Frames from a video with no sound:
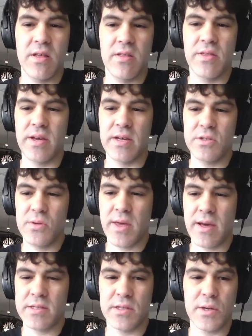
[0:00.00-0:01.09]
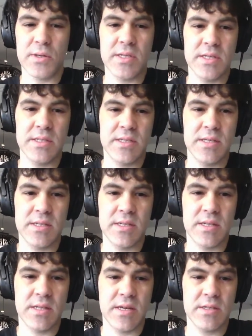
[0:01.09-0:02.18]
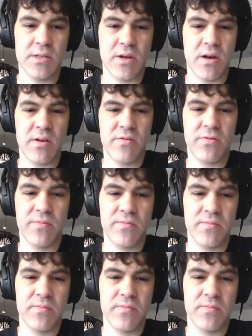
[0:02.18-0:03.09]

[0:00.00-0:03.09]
The 2013 season that they took off.